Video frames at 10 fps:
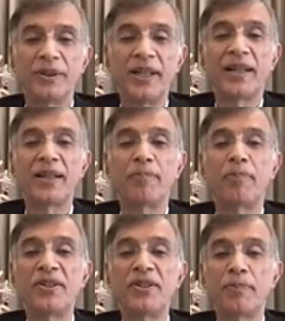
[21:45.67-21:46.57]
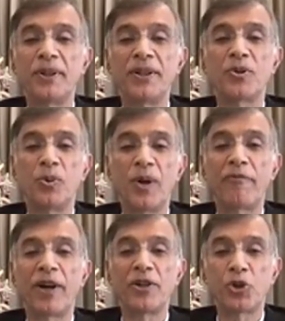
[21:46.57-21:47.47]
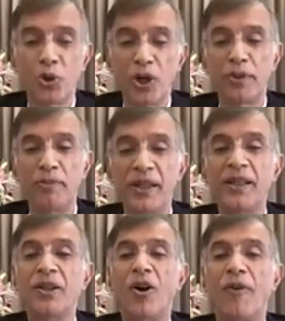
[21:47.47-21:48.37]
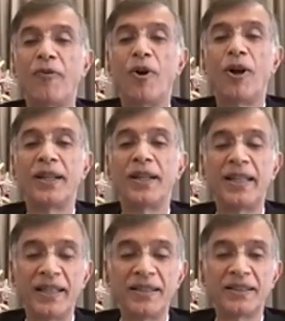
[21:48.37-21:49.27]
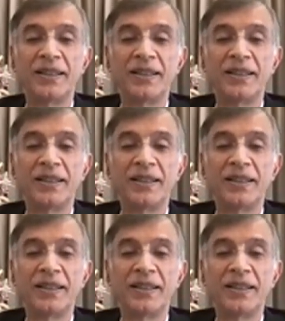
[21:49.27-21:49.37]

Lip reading: the other principals who have assured me of all the things,